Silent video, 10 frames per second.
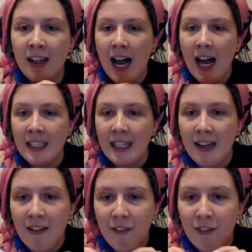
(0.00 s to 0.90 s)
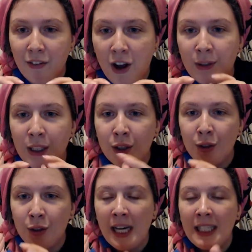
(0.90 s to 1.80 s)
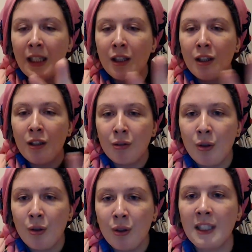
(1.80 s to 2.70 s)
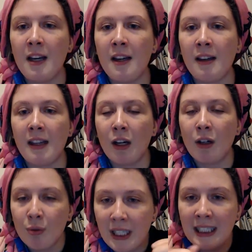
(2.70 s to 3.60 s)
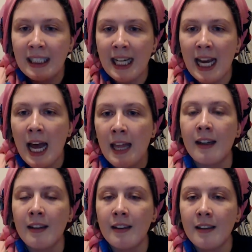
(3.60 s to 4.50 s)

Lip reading: and the Father is creating through the Son. They're creating together.